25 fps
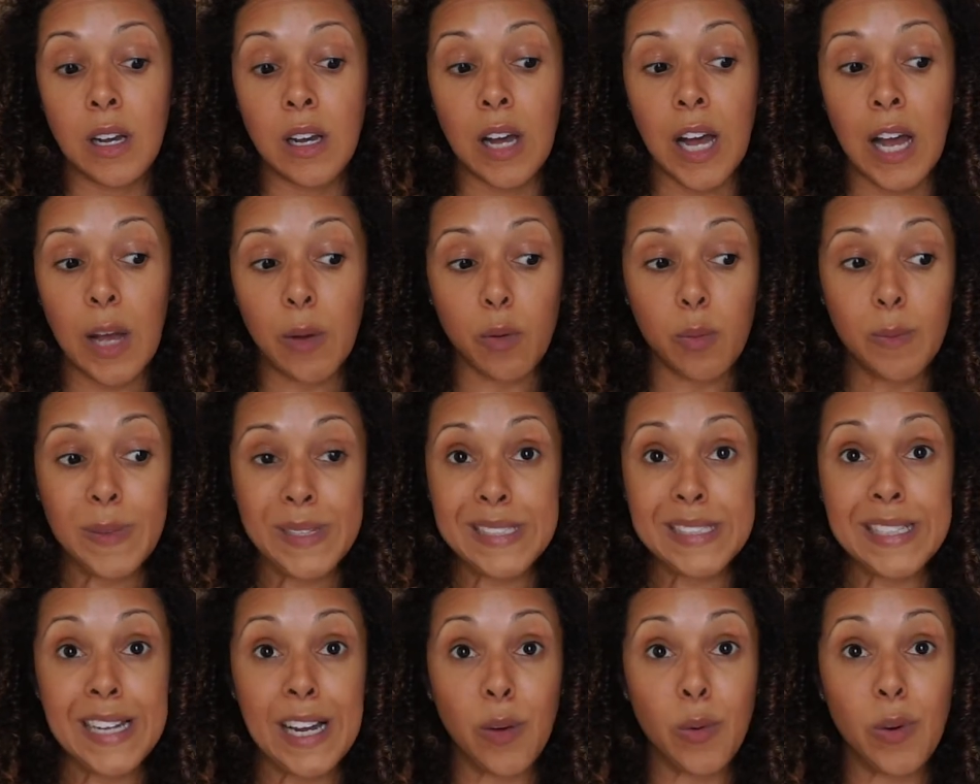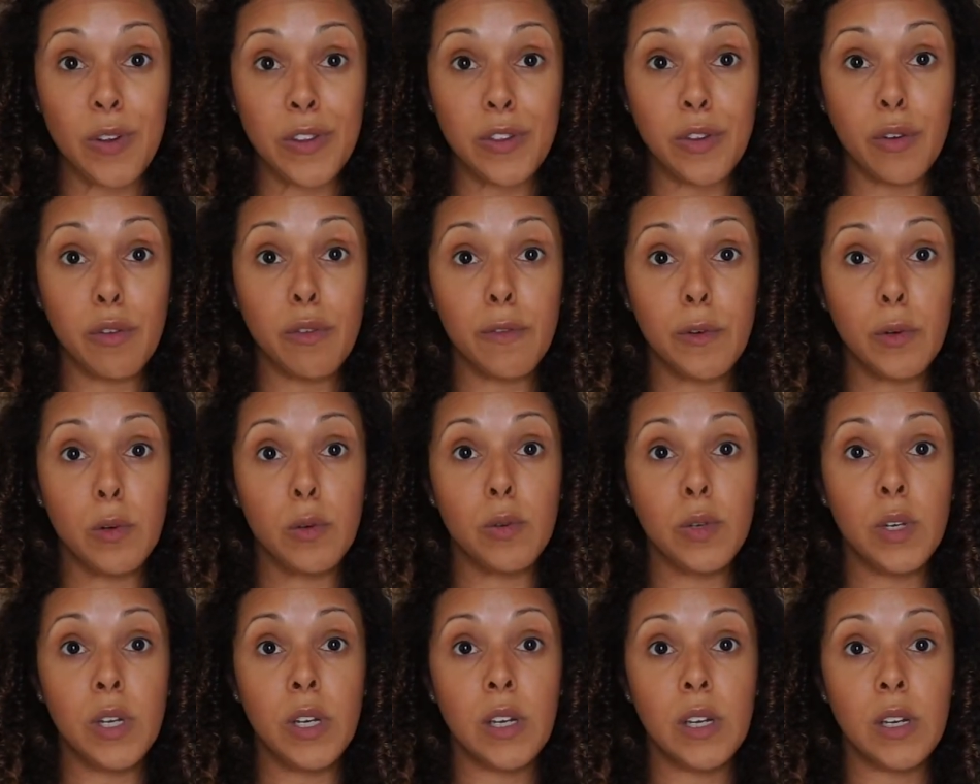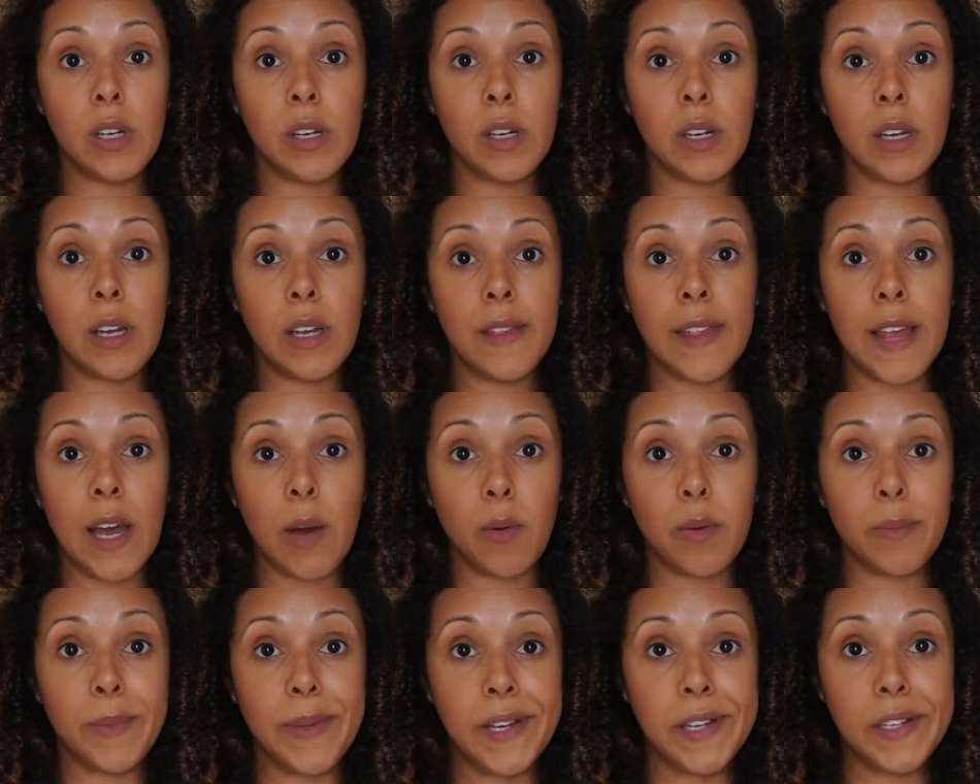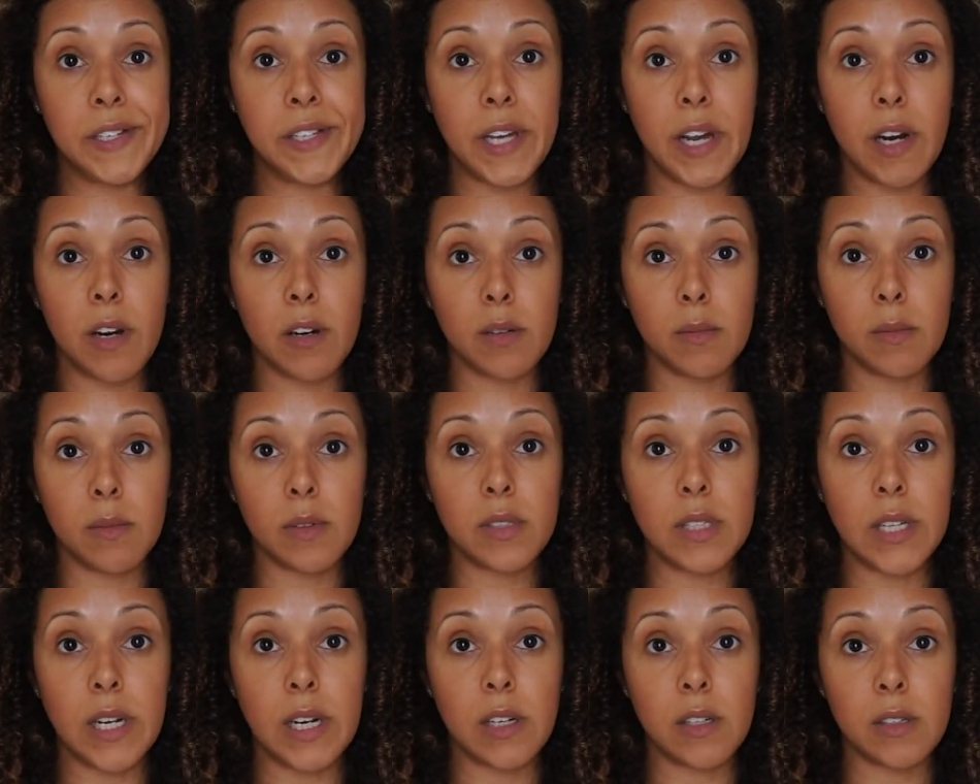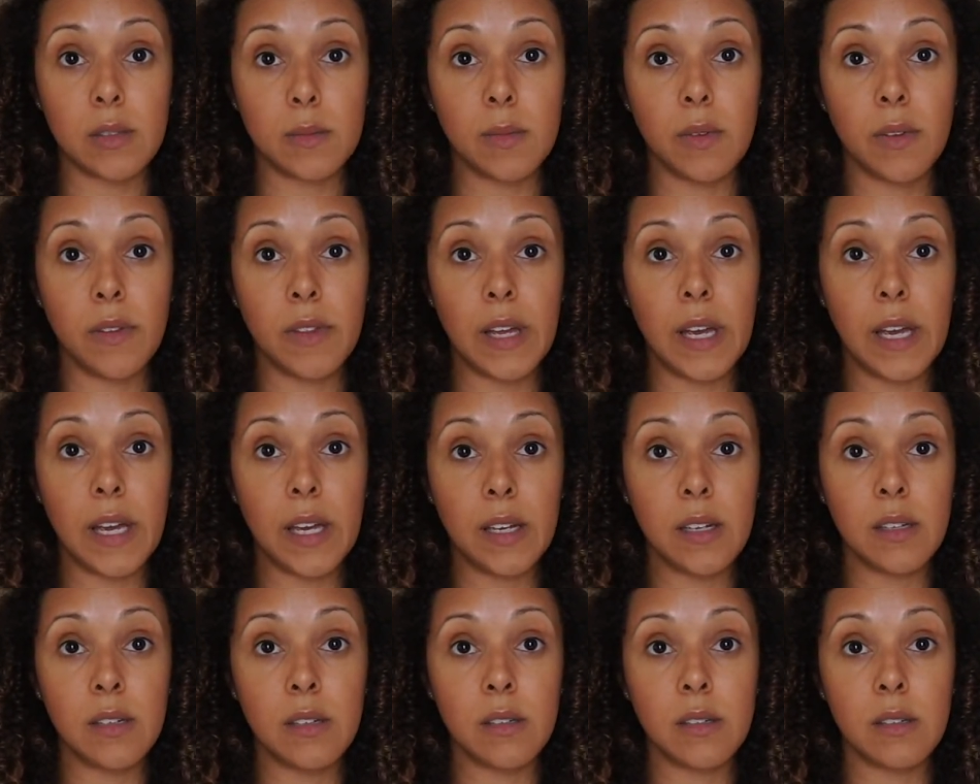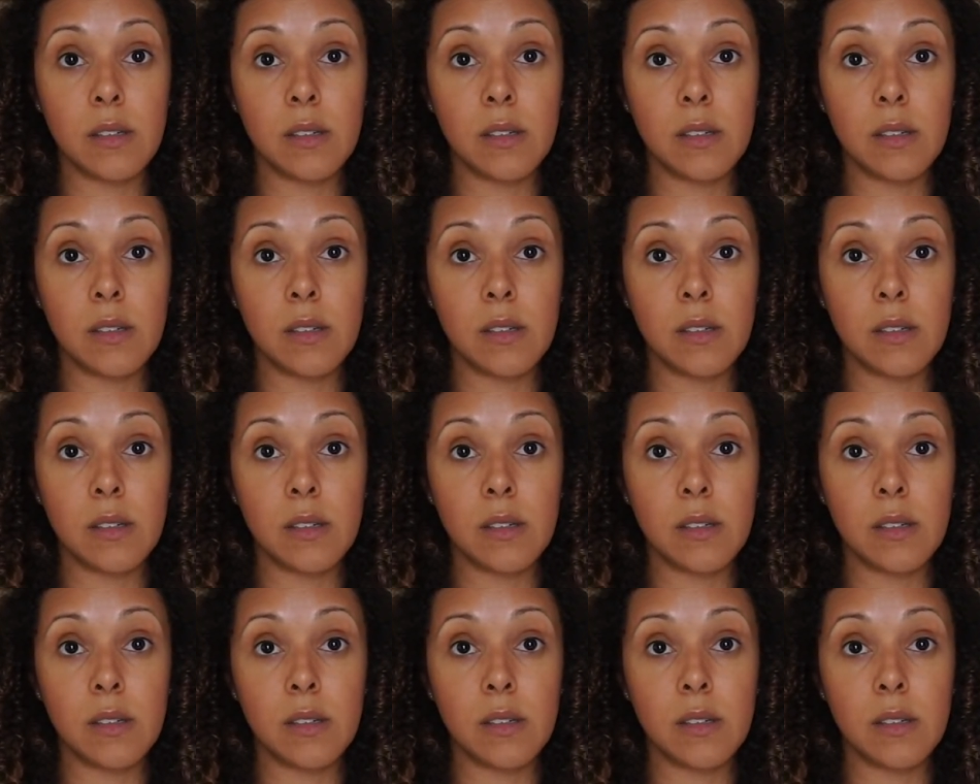I will be stuck with no food, and that would be a terrible, terrible thing.